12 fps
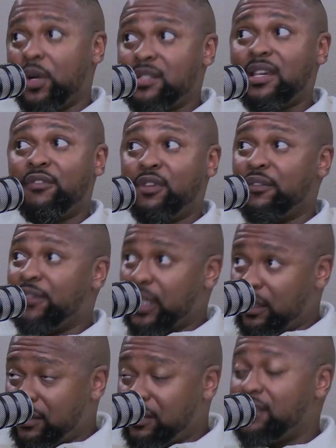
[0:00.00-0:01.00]
have
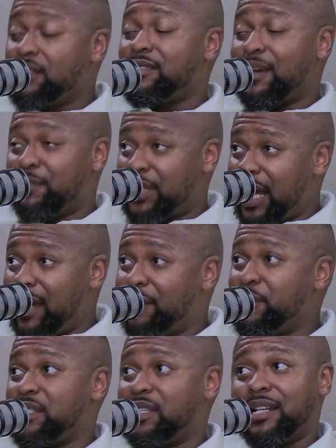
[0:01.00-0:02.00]
revealed
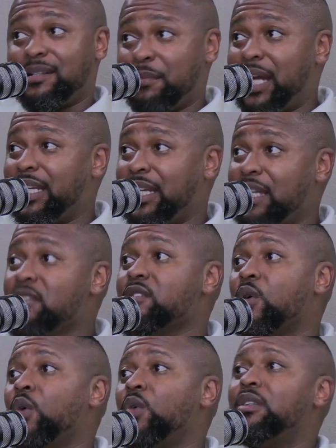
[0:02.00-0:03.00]
sometimes that money is
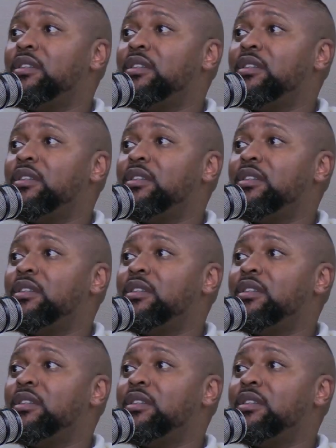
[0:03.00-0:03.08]
owed,